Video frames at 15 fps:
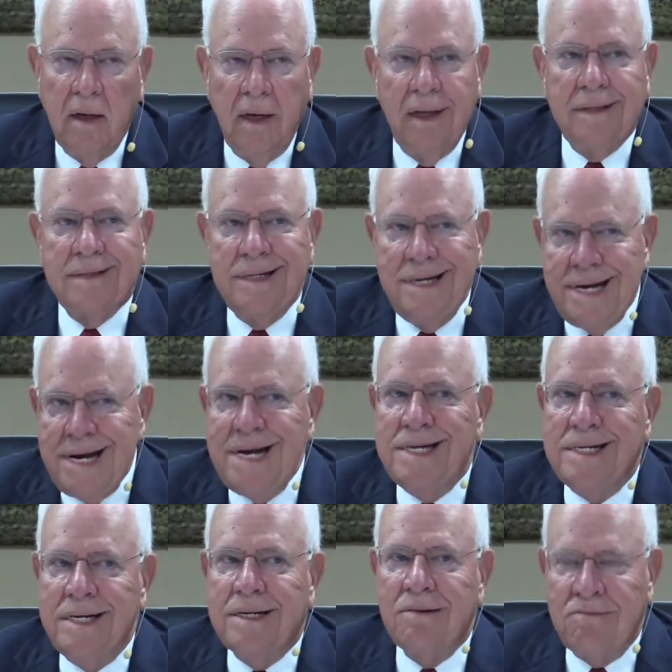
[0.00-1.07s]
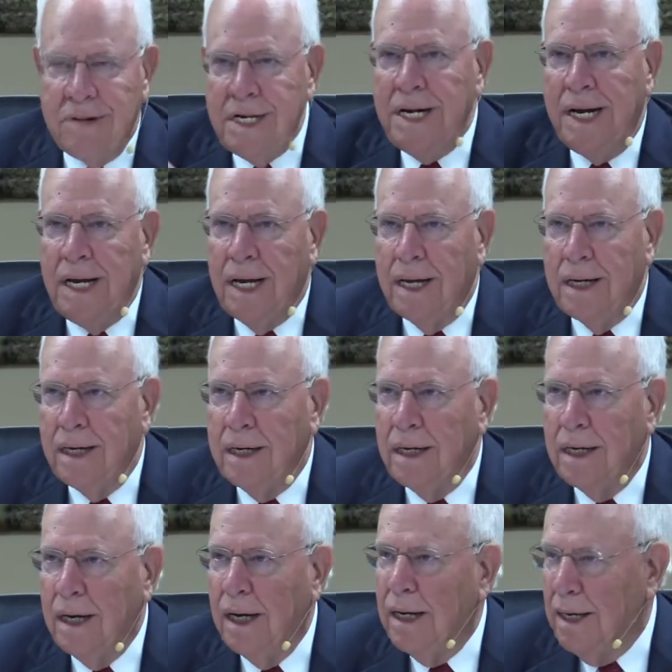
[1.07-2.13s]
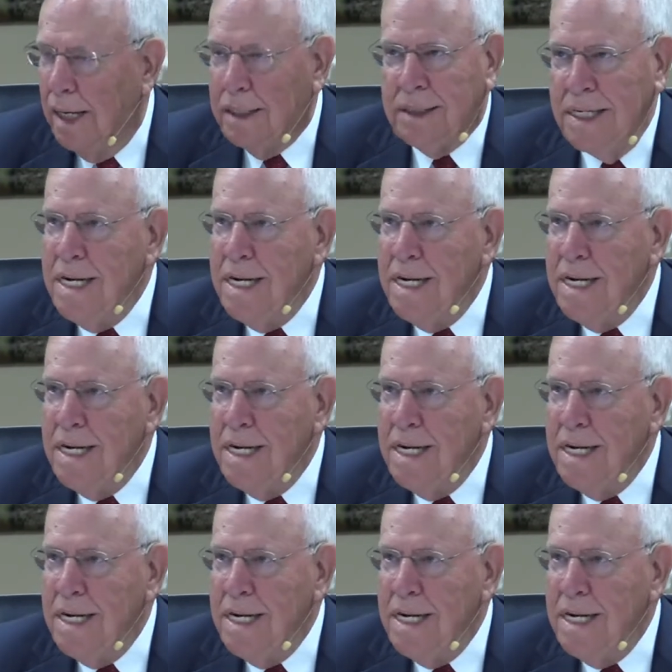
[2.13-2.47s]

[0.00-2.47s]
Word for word: It's easy to read in, and that's